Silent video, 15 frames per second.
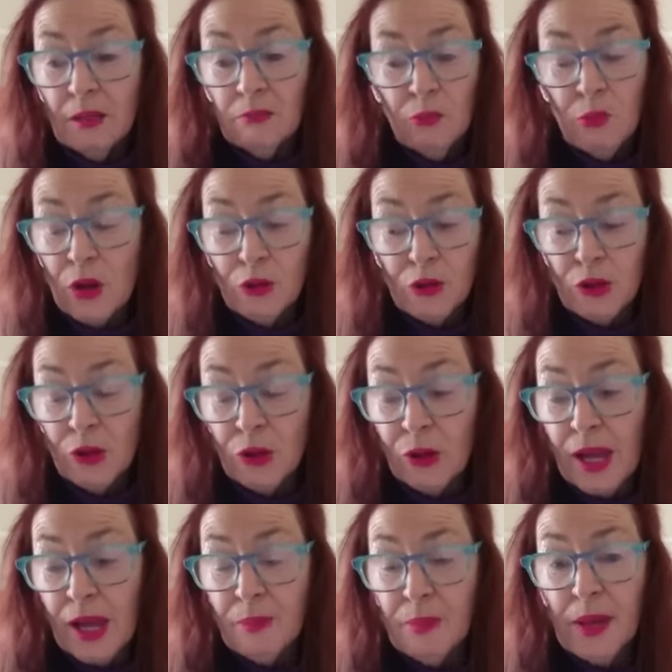Won't turn
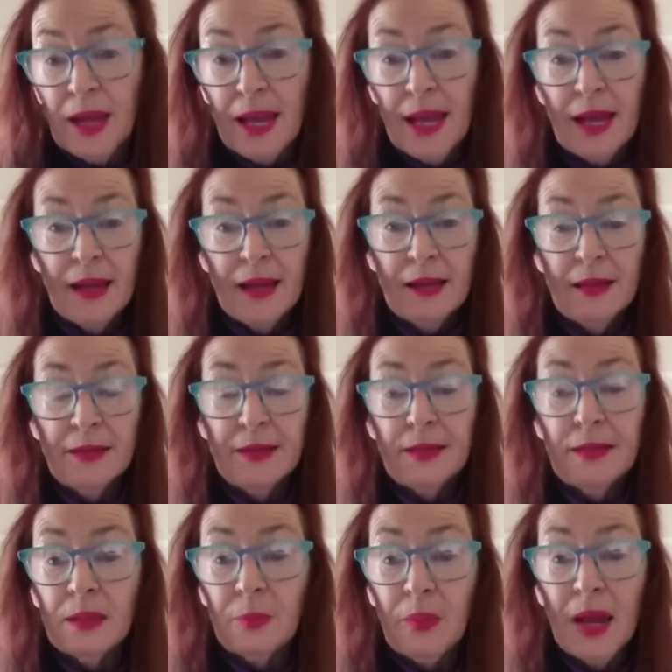up and
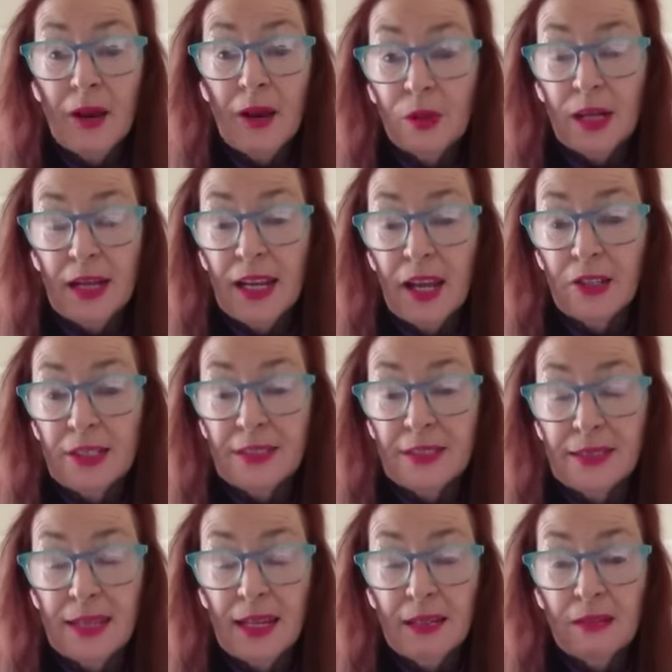is apparently going to
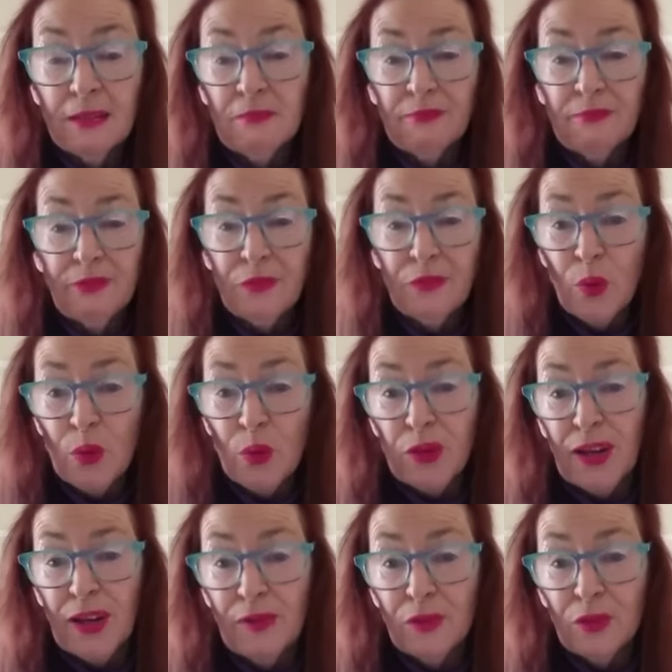send fourth
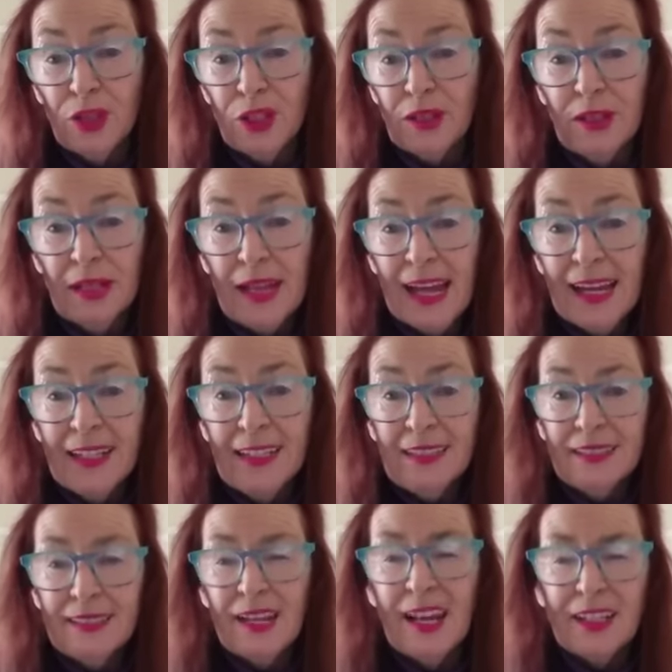level
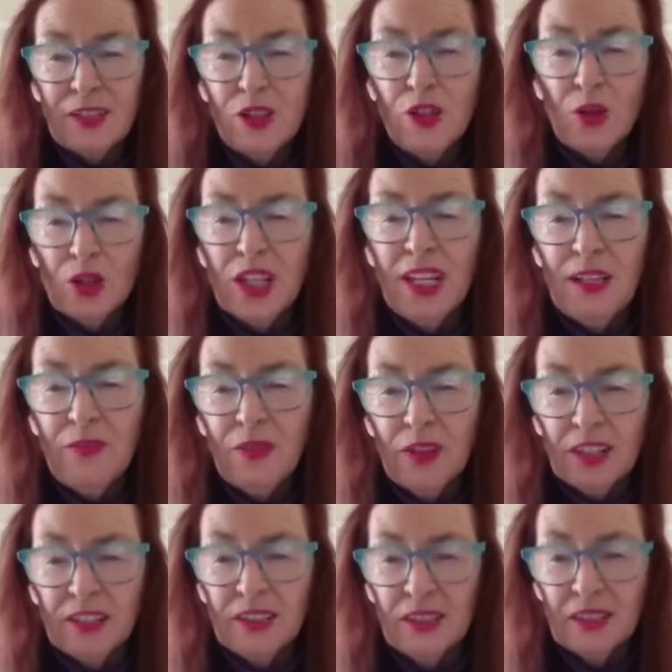lackeys, like not
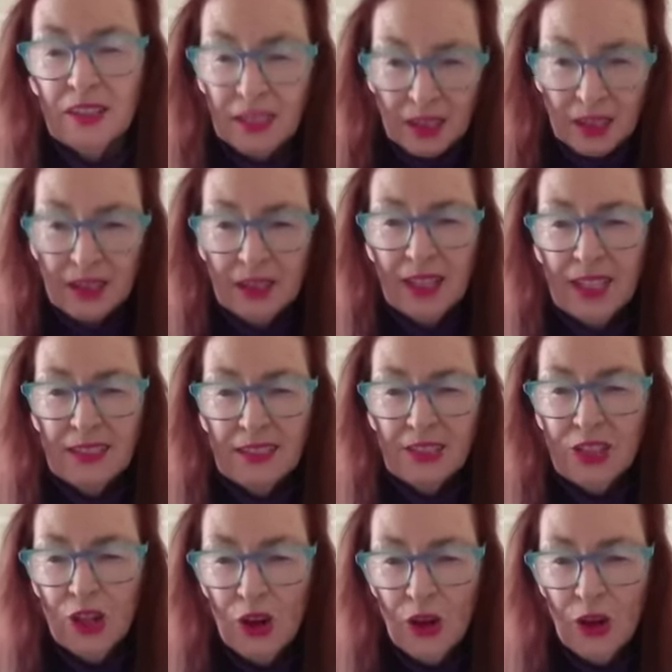even his
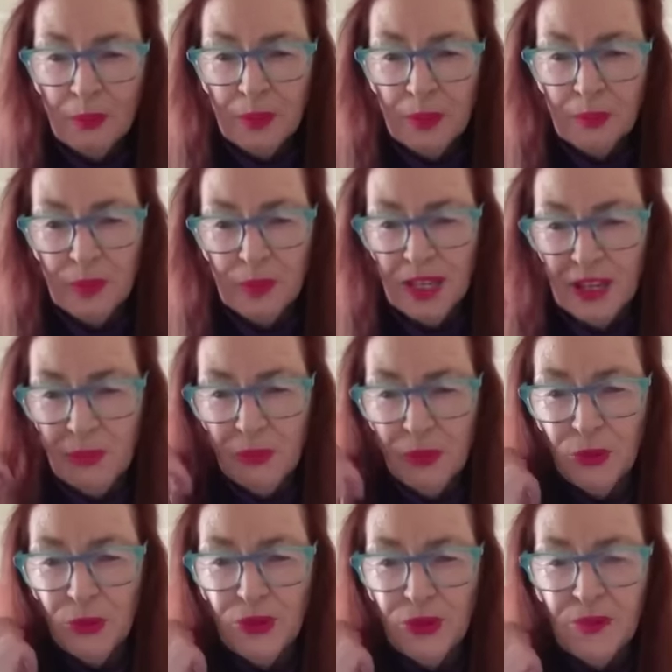top
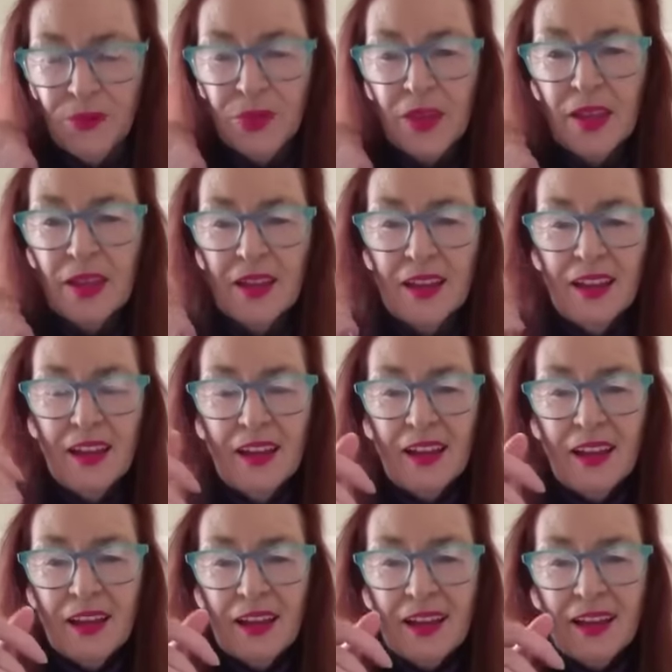people.
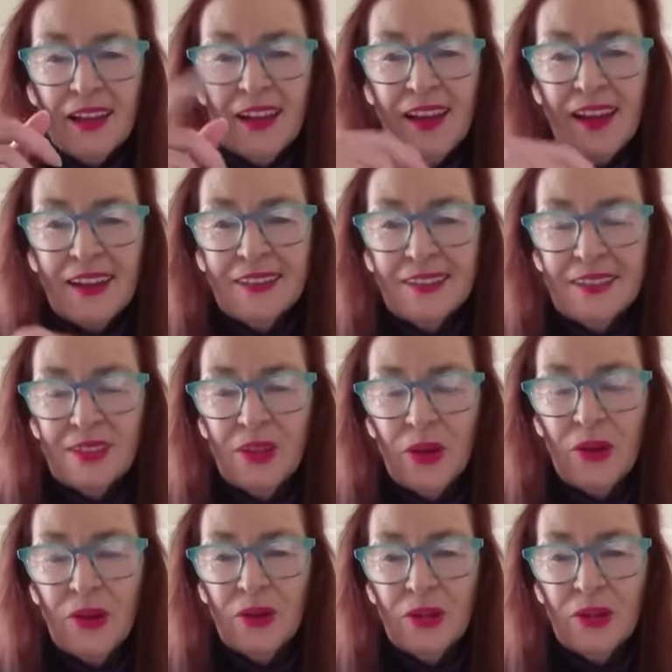And
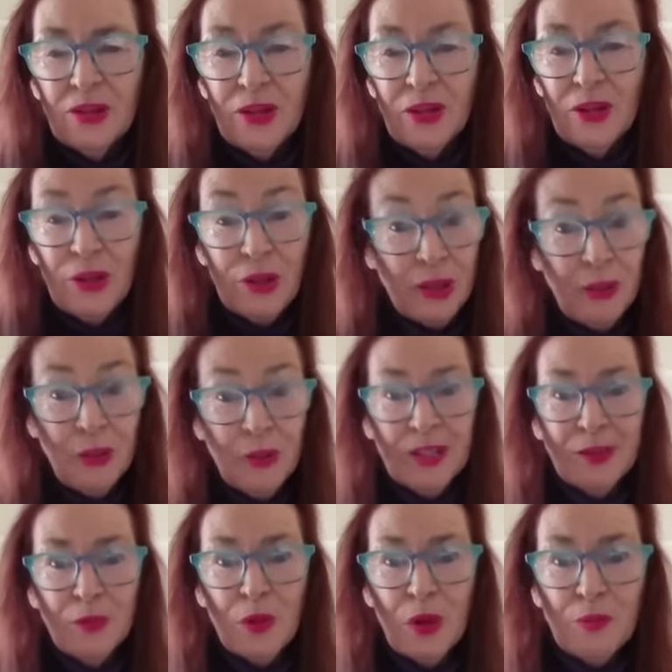so
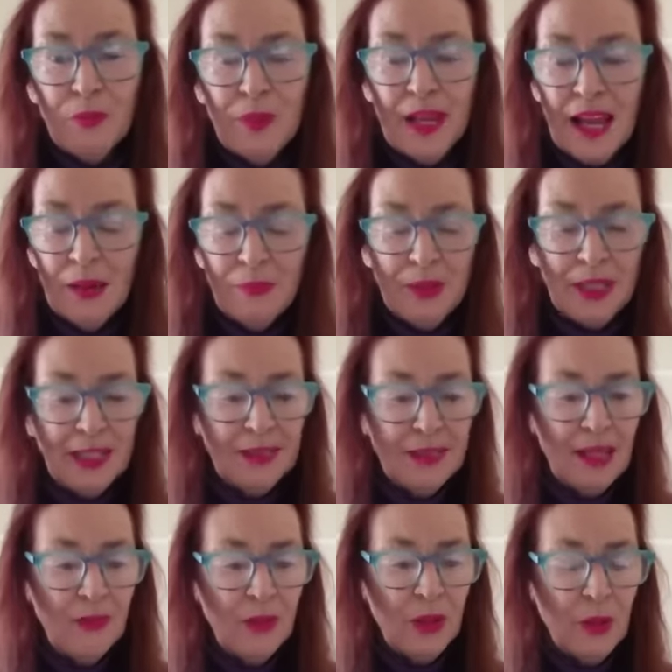Erdogan won't be happy. Let's
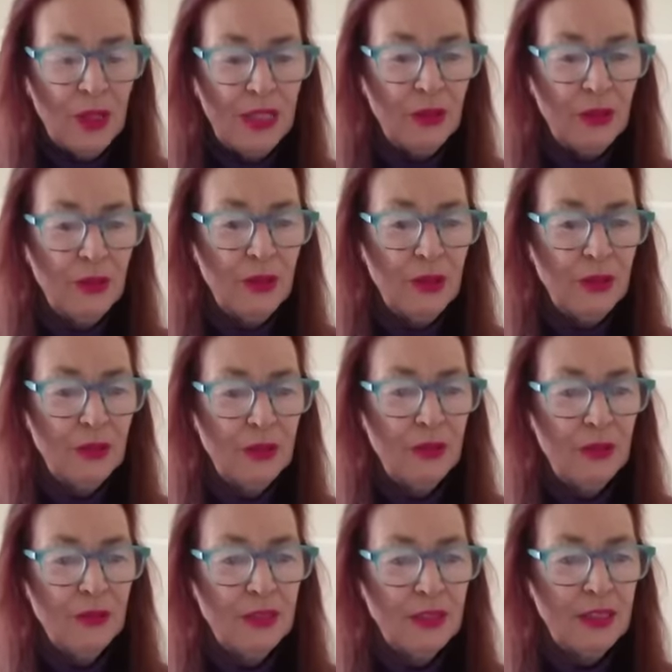have a quick look at
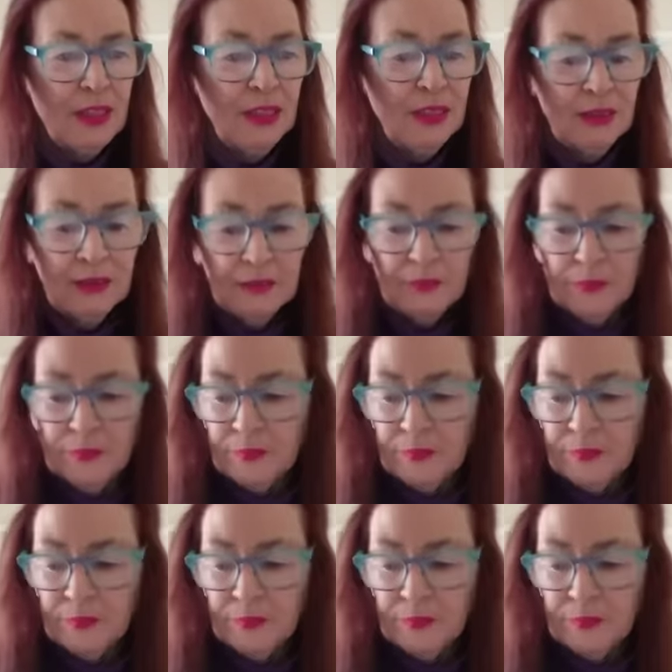Erdogan here.